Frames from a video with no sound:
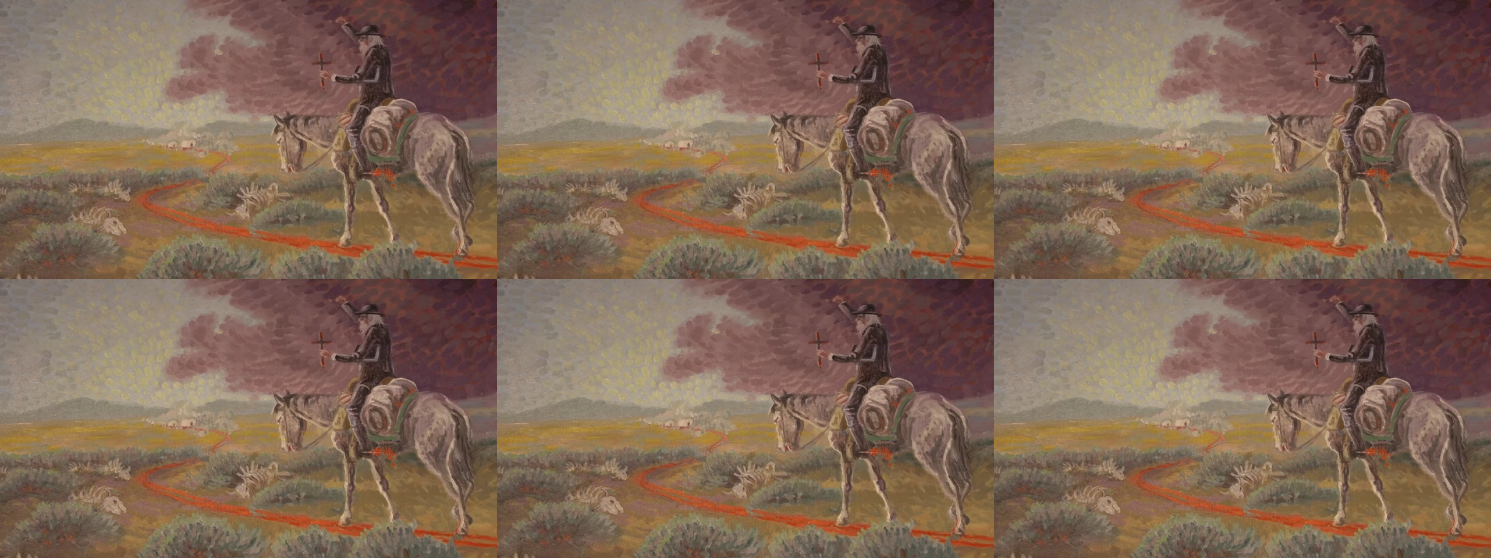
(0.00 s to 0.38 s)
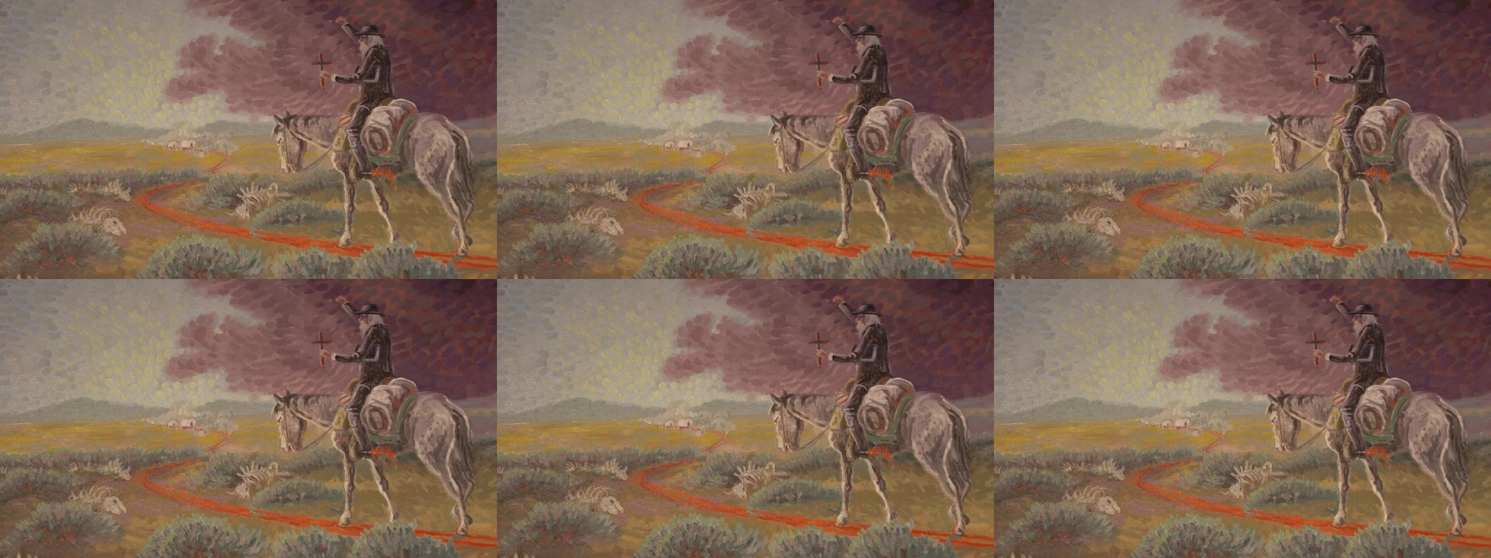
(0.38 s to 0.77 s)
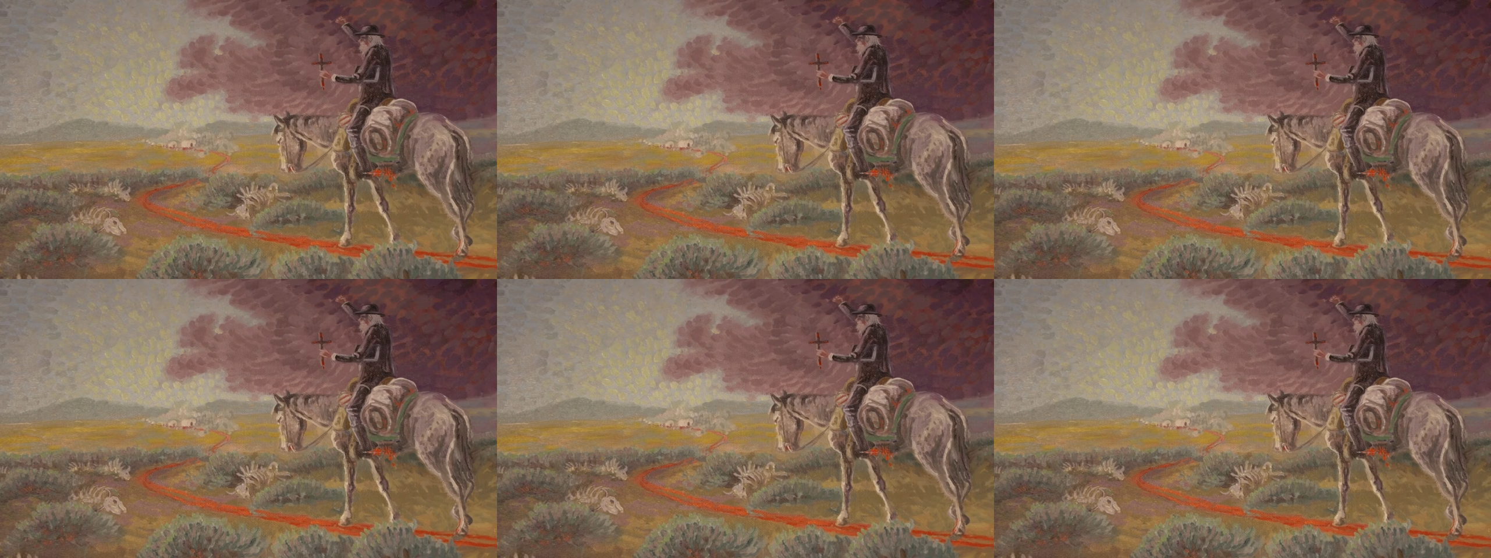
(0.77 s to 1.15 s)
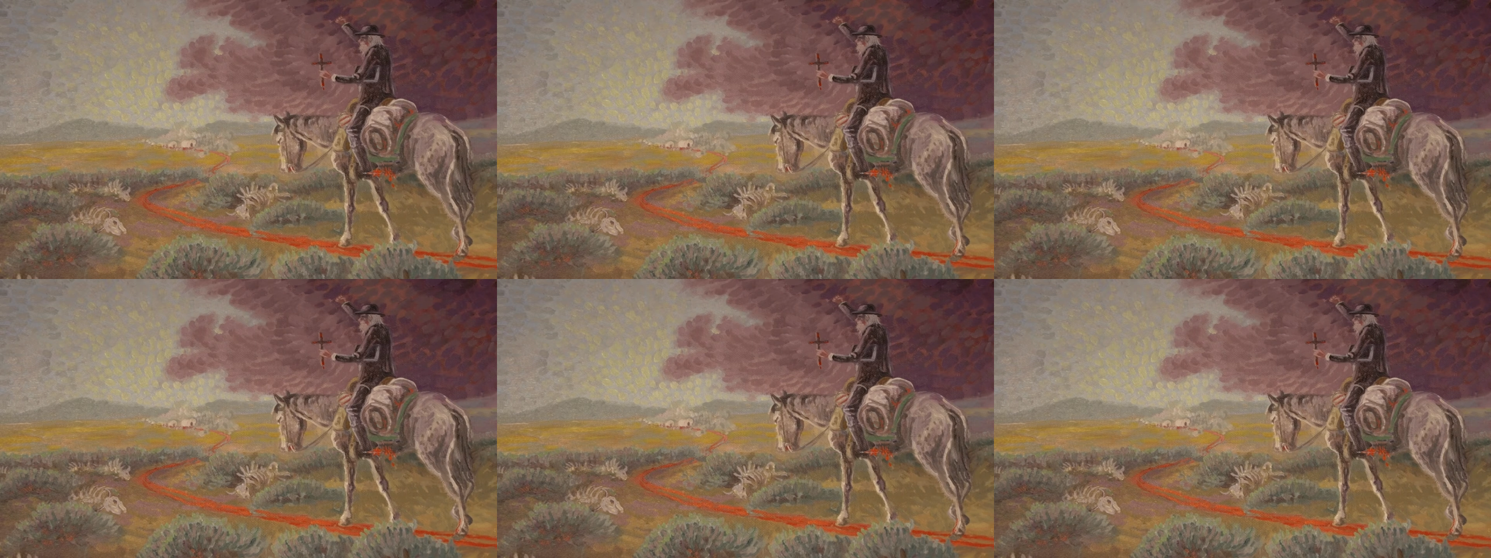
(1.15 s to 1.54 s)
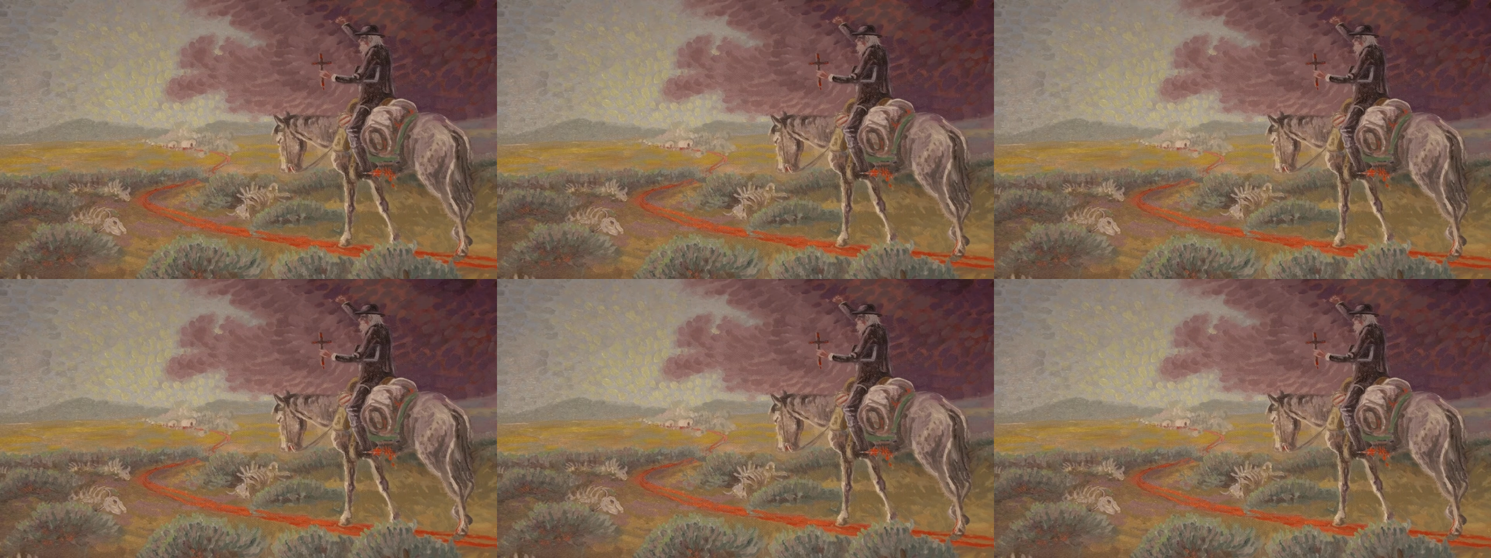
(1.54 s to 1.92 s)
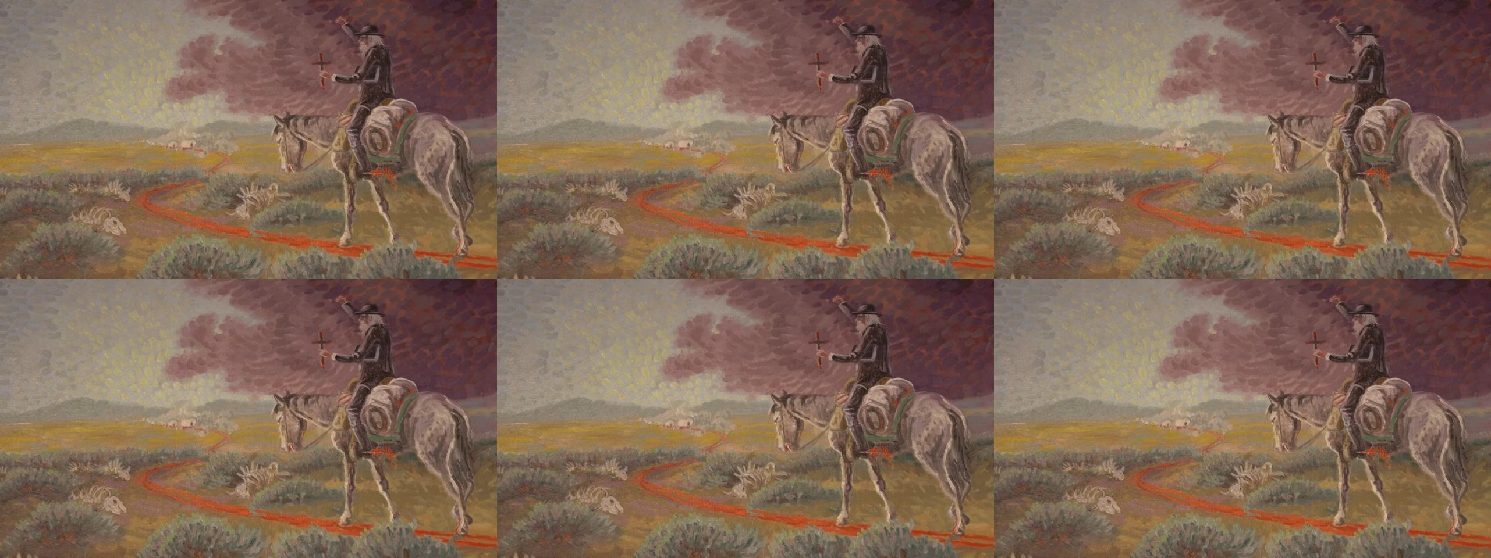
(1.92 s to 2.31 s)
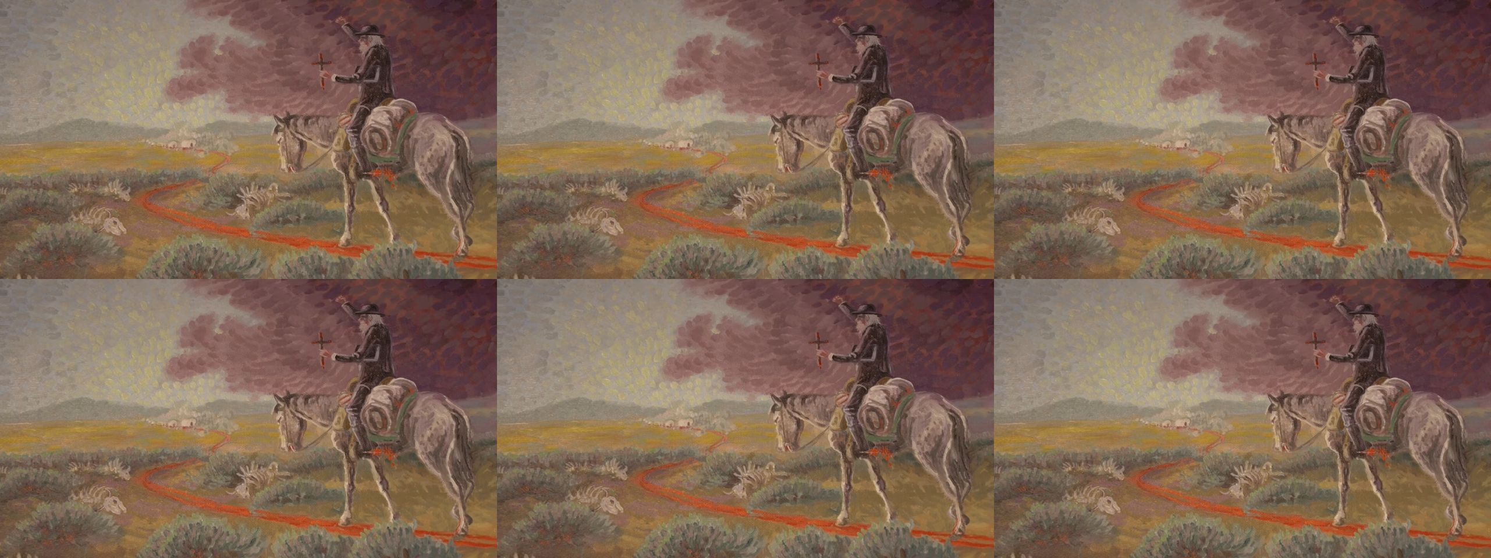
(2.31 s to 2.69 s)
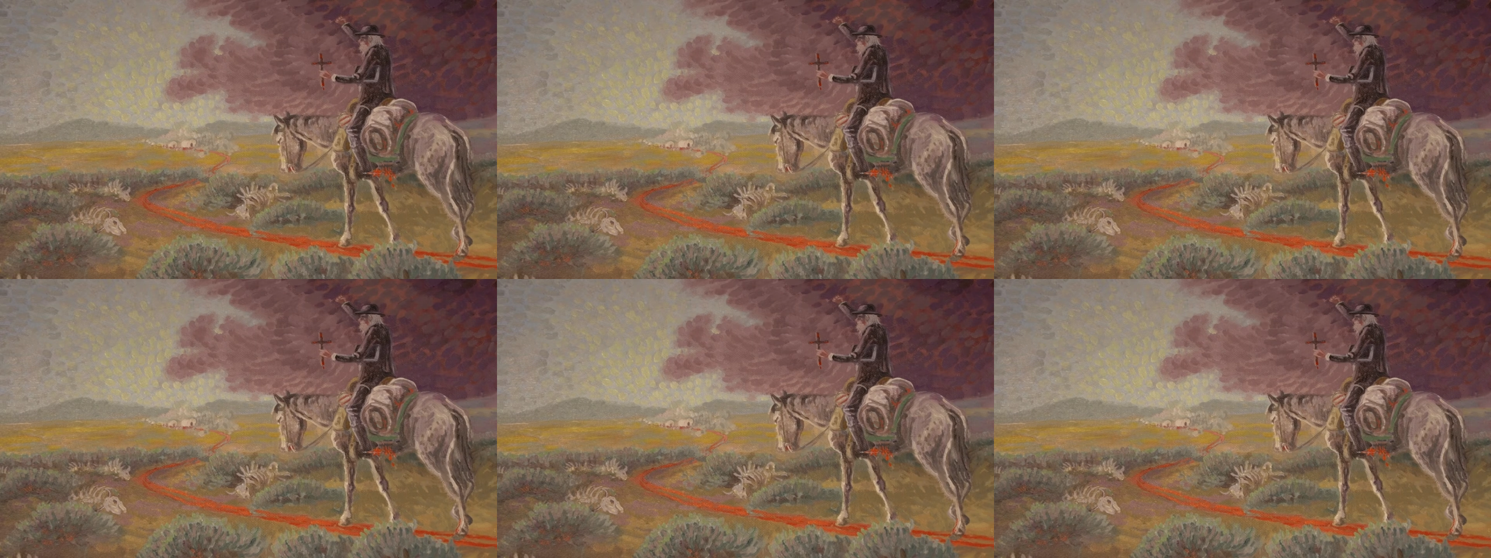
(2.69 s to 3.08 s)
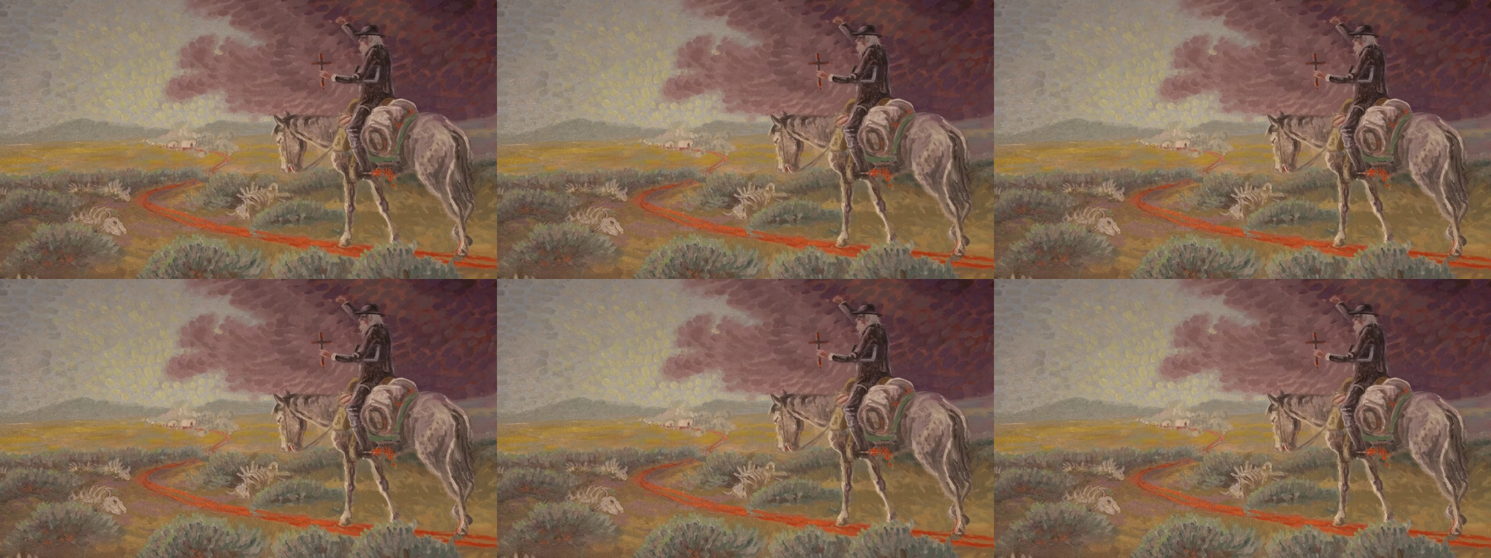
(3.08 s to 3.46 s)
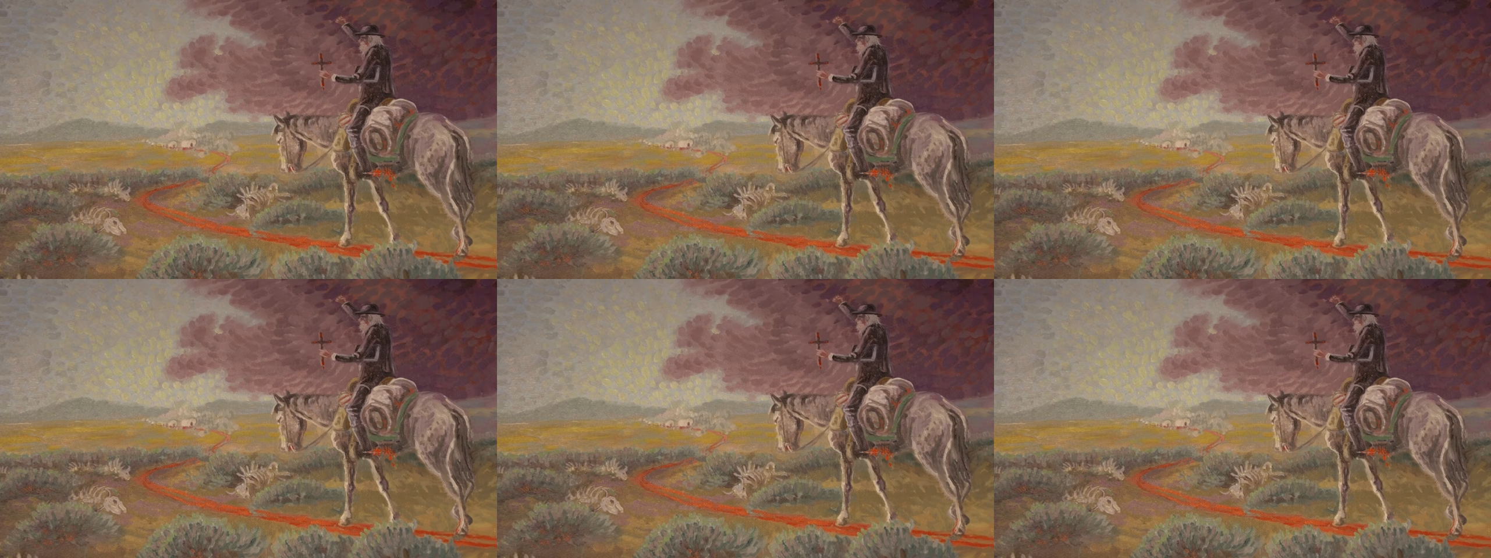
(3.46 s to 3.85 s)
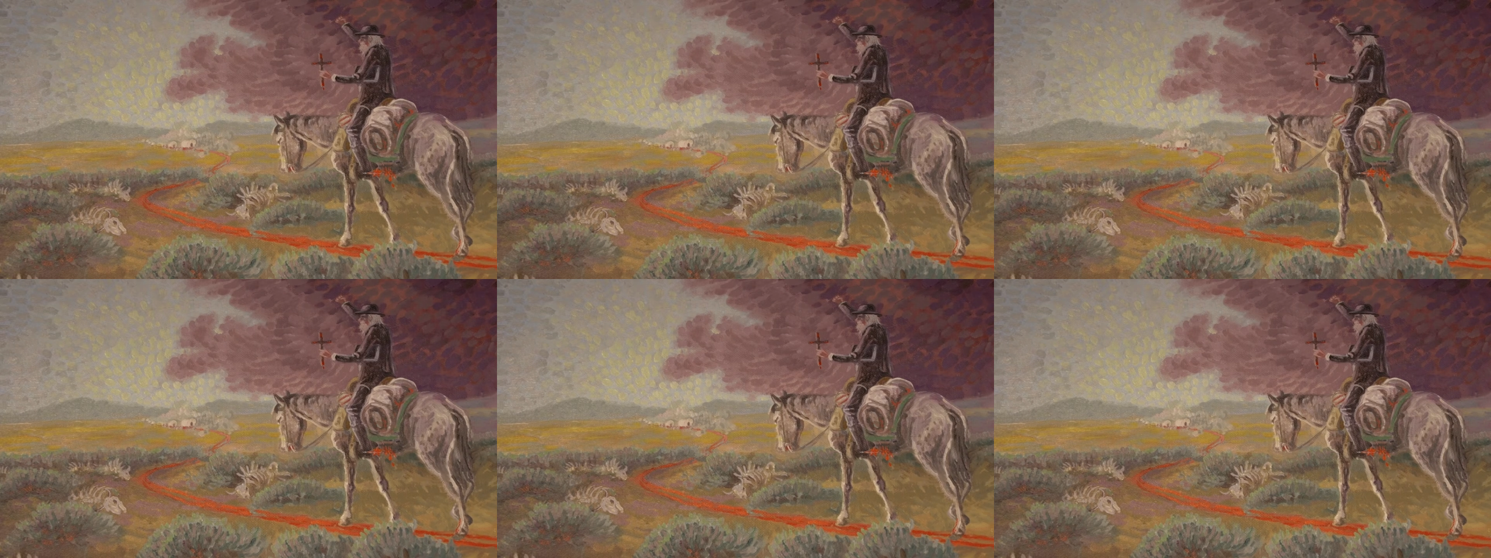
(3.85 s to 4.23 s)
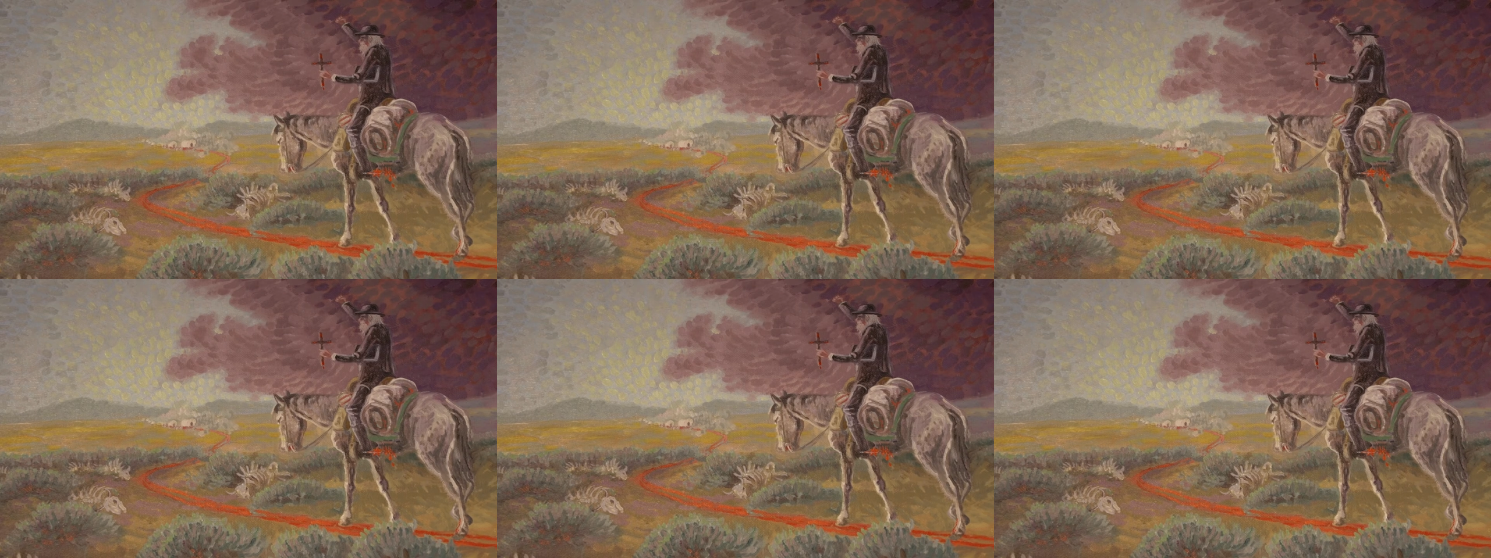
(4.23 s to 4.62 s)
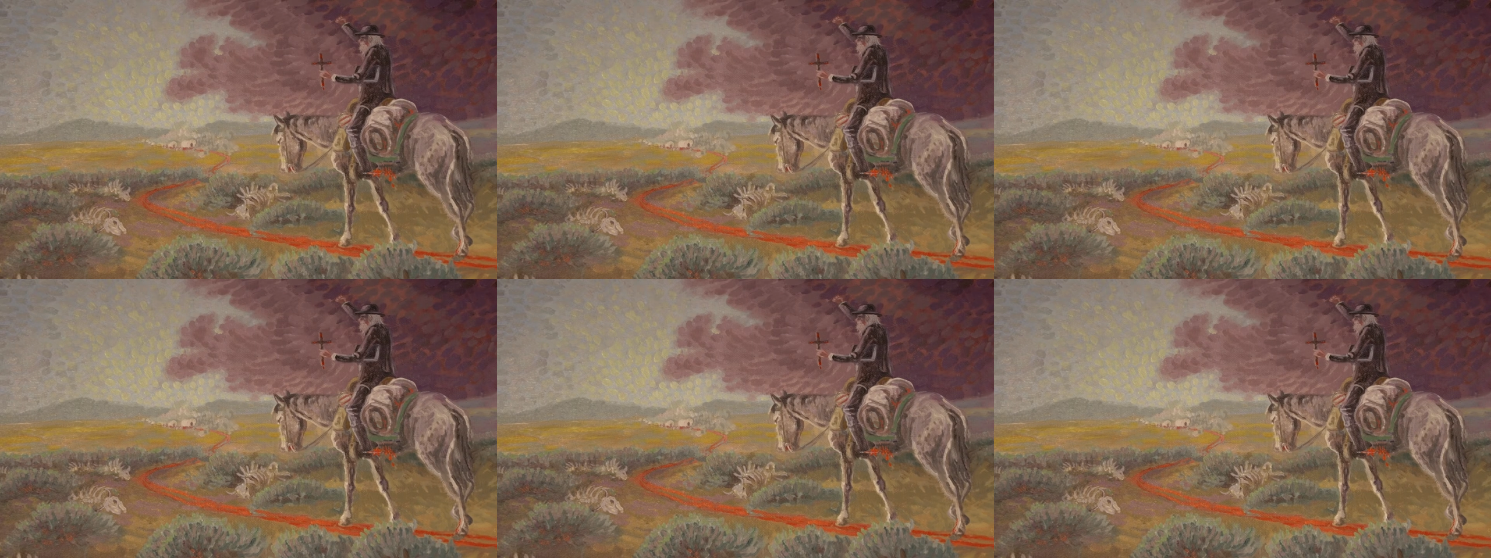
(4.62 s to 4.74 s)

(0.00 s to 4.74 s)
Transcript: (no speaker visible)